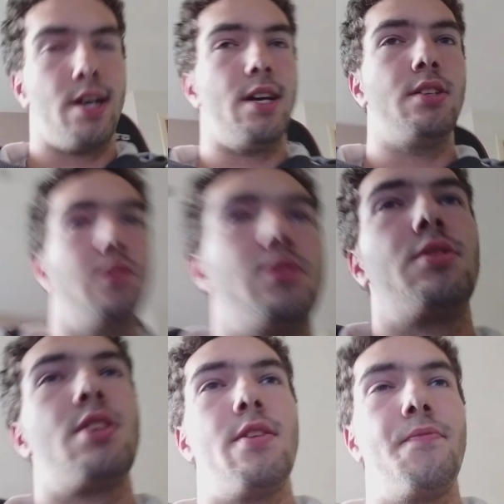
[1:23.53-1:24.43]

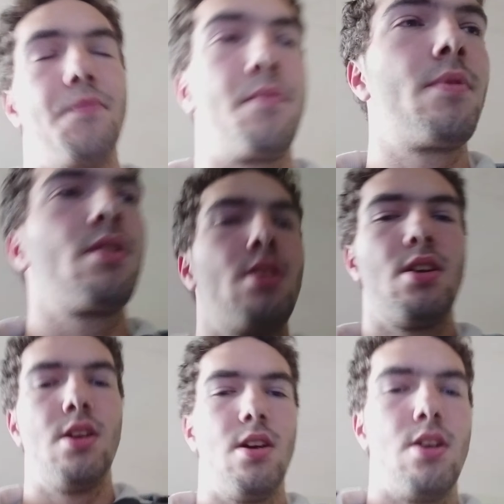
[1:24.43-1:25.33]
And
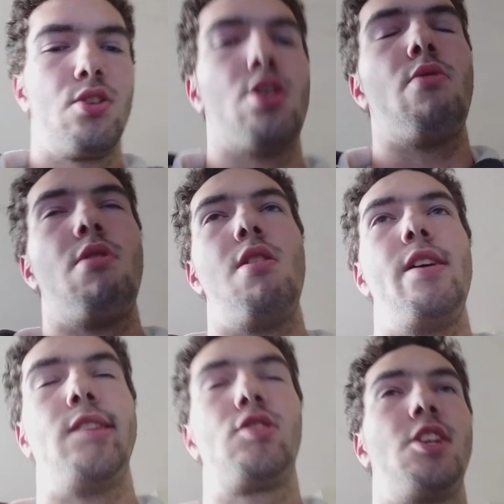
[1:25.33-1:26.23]
it's
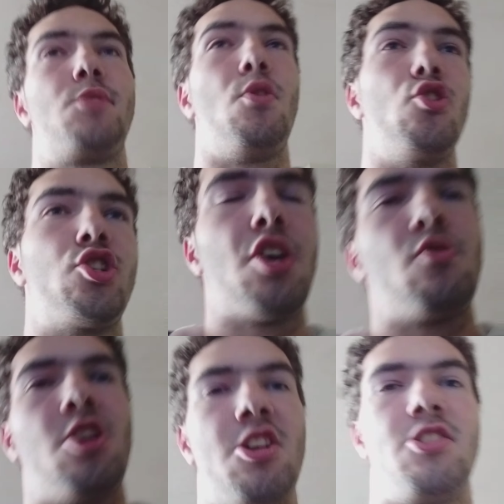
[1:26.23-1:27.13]
my
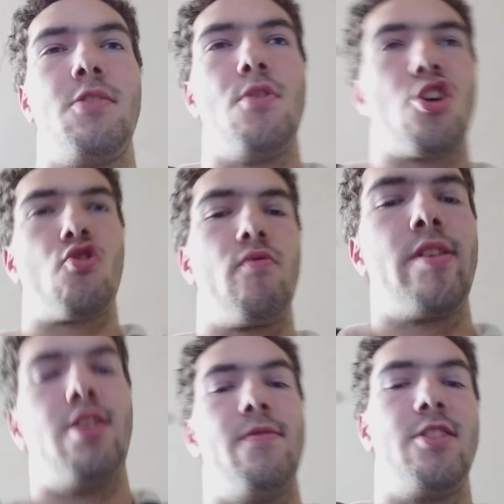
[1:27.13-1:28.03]
channel and
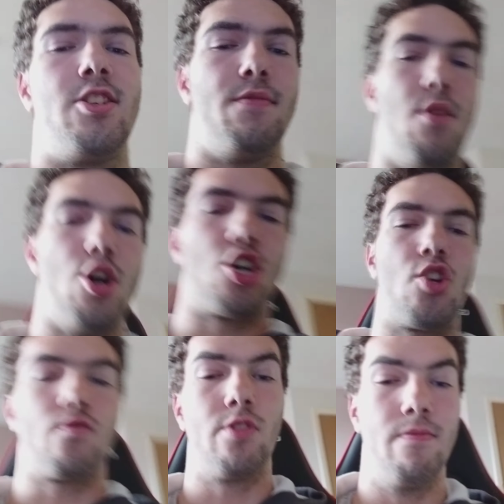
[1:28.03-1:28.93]
I
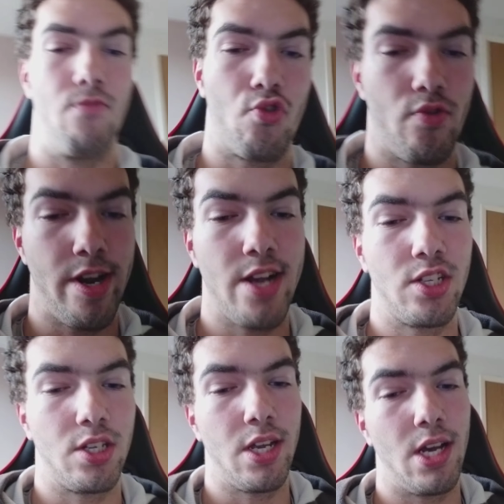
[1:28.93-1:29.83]

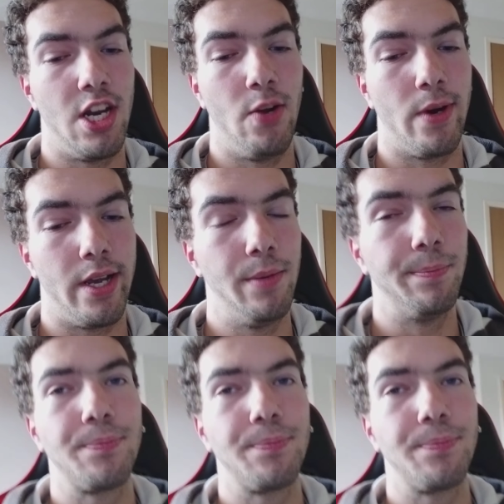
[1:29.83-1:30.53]
created it anyway.